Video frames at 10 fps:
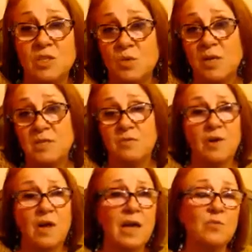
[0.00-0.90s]

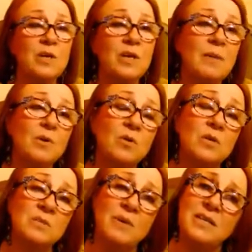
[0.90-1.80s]
25, we come
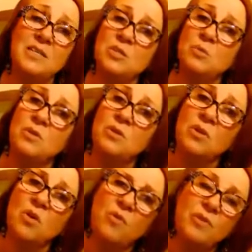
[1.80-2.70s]
across pages with
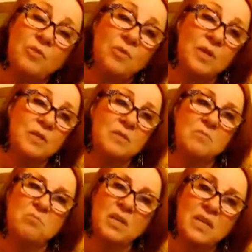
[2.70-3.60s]
coffee rings
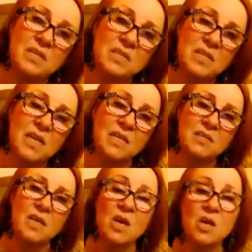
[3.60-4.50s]
and beer
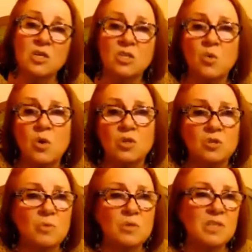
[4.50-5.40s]
stains,
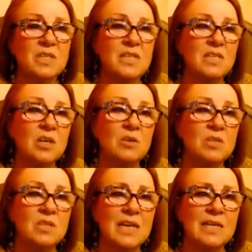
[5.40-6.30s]
squashed mosquitoes
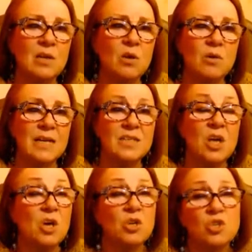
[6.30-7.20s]
and daddy-long-legs,
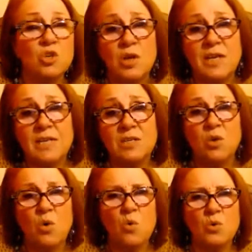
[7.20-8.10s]
dog-eared
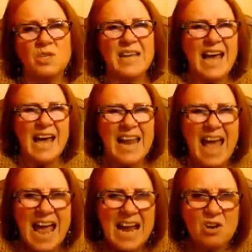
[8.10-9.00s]
corners and
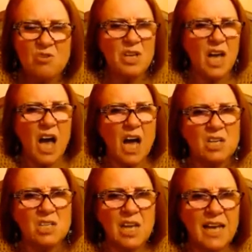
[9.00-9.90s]
angry
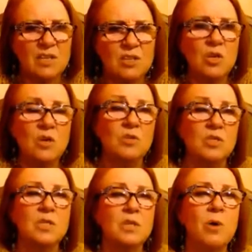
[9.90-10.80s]
underlined
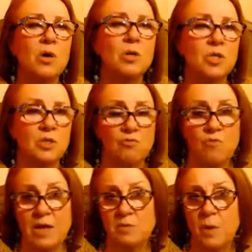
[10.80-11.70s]
notes in the margin in
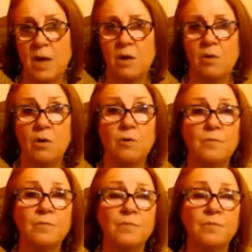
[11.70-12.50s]
red biro.